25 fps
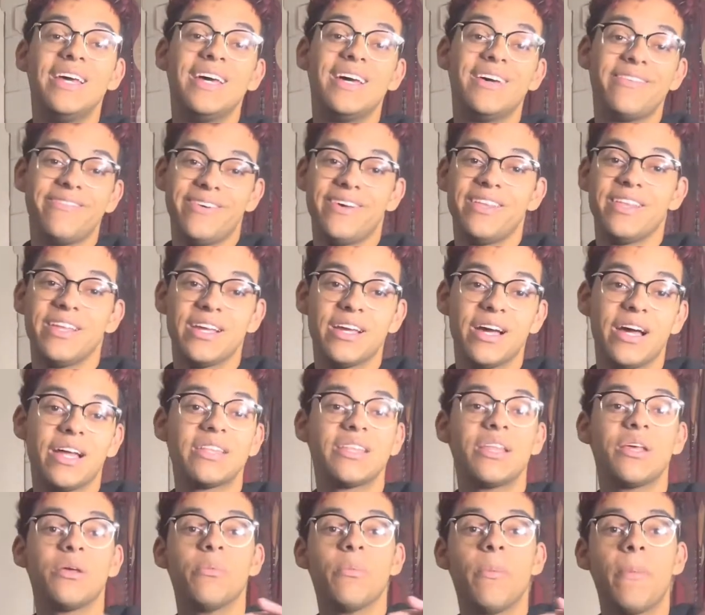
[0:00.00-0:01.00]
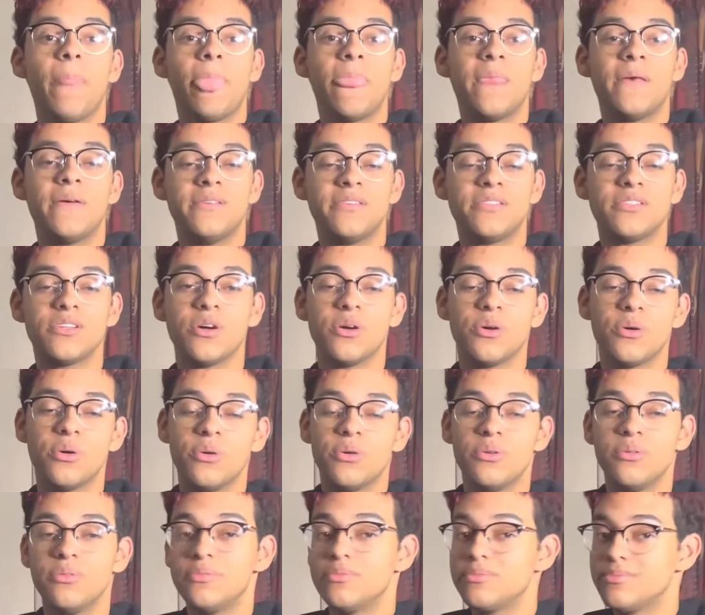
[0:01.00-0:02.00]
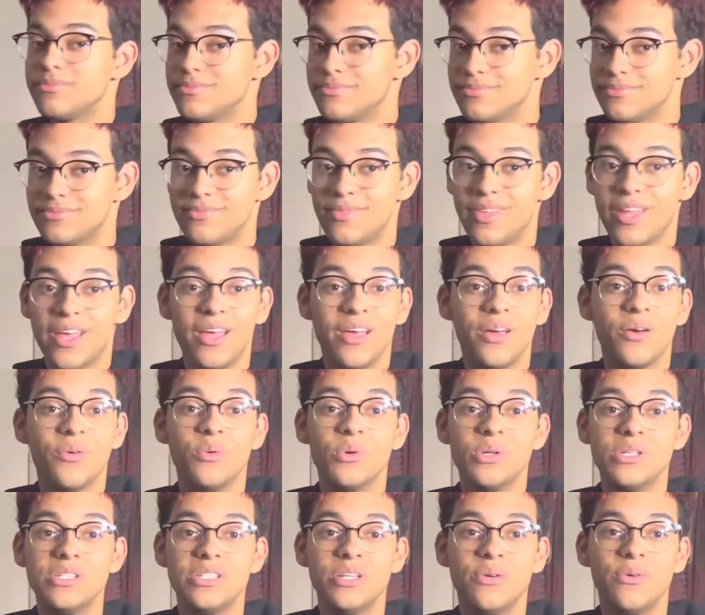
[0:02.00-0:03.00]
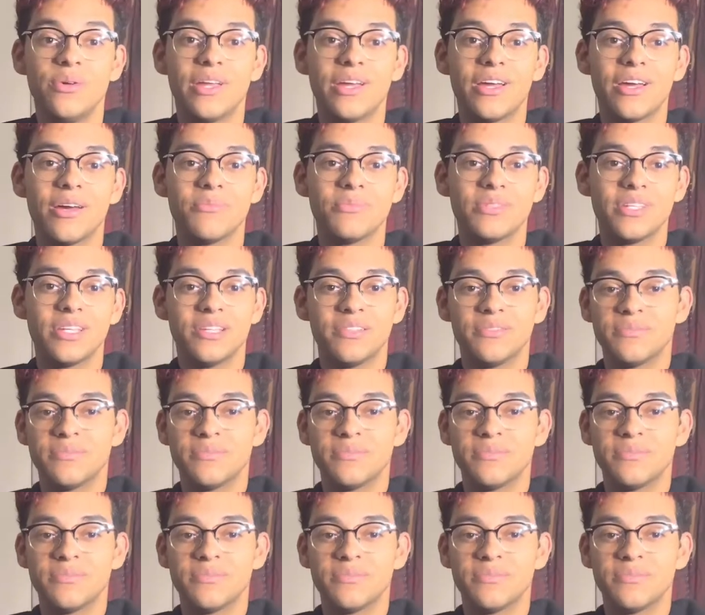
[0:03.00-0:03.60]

Finally got them, so we'll see when it comes in.